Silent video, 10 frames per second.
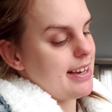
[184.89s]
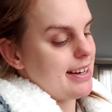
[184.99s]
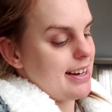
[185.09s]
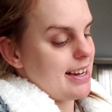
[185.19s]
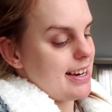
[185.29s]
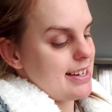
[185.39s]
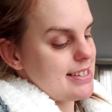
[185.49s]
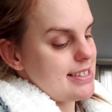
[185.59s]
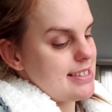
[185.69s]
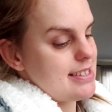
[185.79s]

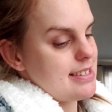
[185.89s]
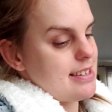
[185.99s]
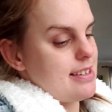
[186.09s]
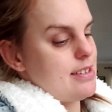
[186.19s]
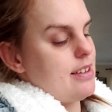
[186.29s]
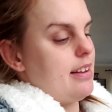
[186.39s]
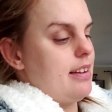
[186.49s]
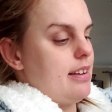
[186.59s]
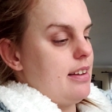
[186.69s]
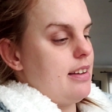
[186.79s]
Nice.
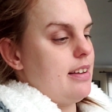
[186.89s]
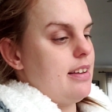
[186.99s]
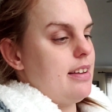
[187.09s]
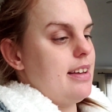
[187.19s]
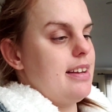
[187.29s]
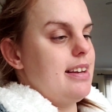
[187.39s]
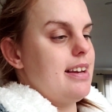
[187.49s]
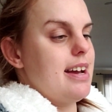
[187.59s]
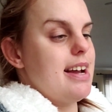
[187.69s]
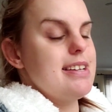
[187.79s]

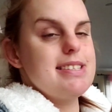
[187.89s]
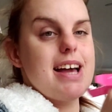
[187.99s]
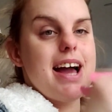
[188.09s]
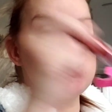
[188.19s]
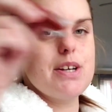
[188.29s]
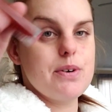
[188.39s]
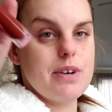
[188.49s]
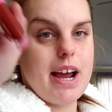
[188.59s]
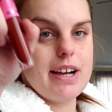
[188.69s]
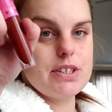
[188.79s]
Nice. I
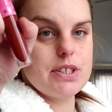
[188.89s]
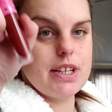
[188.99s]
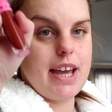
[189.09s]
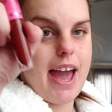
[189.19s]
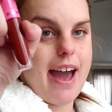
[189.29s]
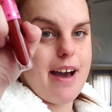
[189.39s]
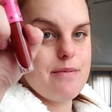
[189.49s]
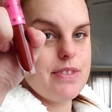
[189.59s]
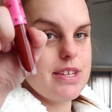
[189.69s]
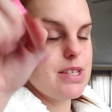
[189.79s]
don't actually
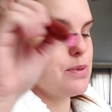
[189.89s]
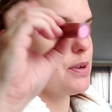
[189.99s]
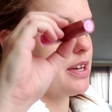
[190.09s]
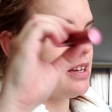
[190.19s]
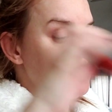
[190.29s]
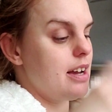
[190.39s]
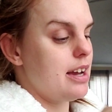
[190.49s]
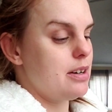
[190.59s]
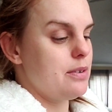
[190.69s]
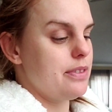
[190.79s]
have this one,
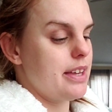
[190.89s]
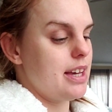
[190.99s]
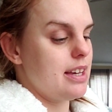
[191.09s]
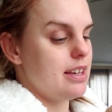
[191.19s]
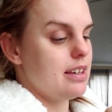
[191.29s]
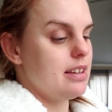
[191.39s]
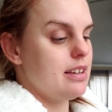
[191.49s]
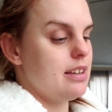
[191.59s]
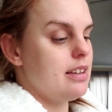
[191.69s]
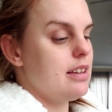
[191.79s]
I don't think.
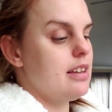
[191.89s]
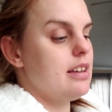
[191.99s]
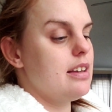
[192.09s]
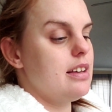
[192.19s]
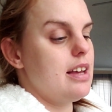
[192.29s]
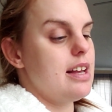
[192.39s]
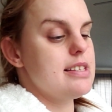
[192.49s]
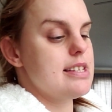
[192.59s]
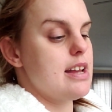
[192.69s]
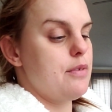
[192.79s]

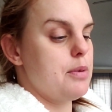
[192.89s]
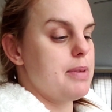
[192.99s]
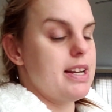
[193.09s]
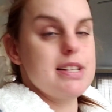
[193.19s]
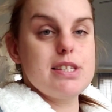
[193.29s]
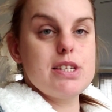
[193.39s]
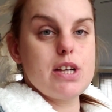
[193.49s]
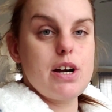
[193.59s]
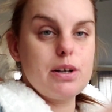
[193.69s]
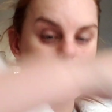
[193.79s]
It's never been in
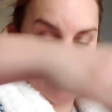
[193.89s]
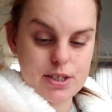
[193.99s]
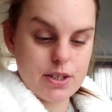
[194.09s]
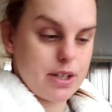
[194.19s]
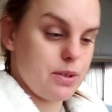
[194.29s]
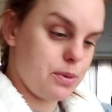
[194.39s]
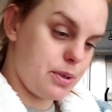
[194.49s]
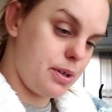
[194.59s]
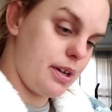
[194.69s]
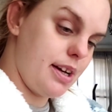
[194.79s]
stock when I tried to
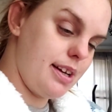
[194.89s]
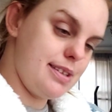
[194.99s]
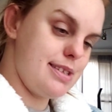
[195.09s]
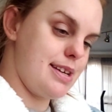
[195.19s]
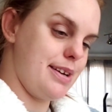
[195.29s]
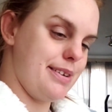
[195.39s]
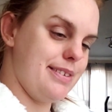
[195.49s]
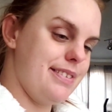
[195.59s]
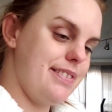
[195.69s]
order it. So.